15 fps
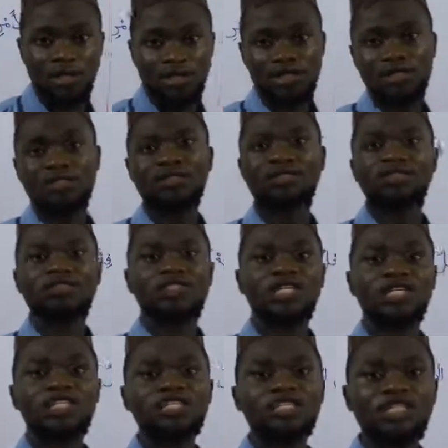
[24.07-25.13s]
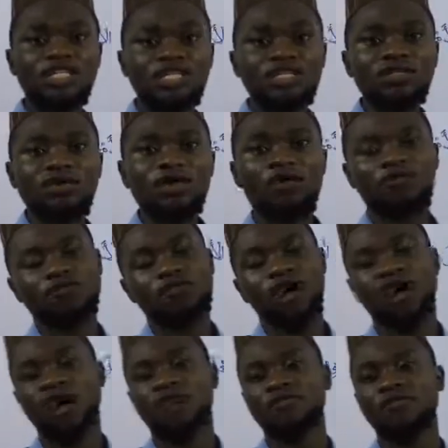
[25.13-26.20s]
That is changing of
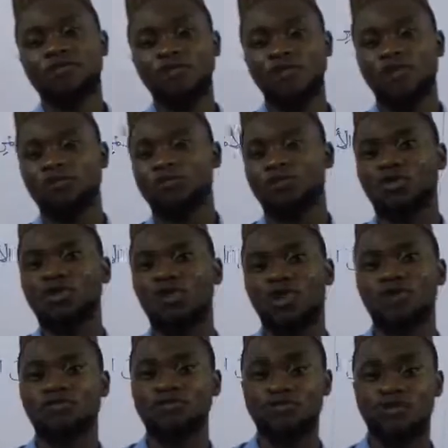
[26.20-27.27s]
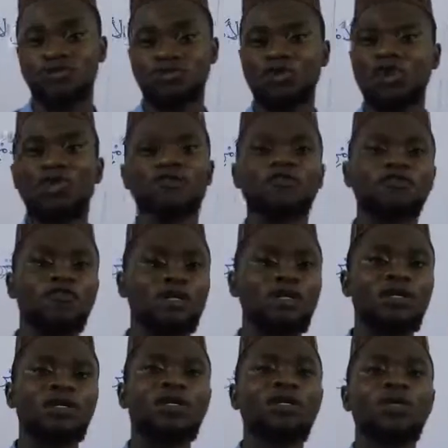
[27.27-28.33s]
fi'l of mud'af, the mud'af
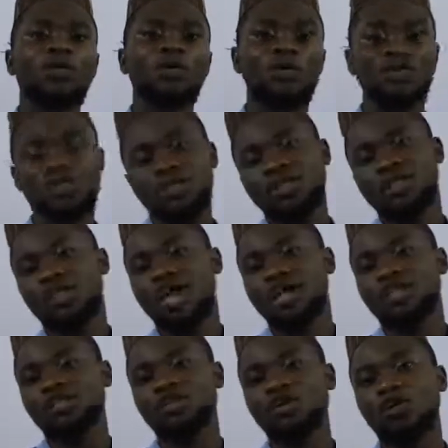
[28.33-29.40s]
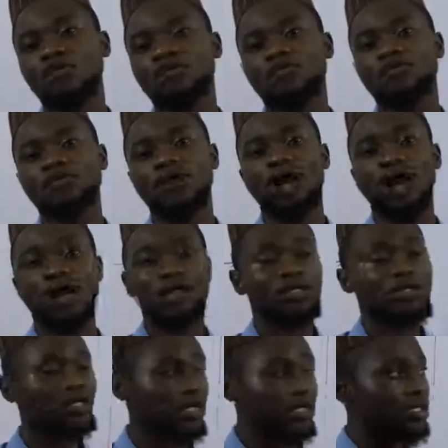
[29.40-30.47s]
fi'l with the addition of
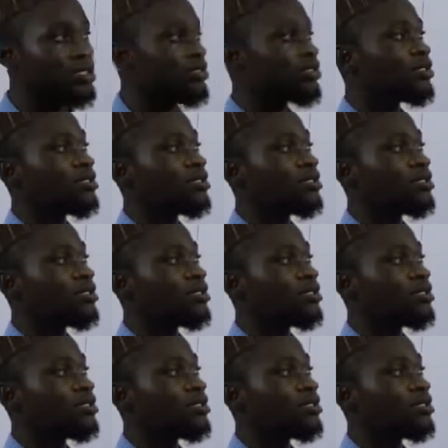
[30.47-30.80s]
the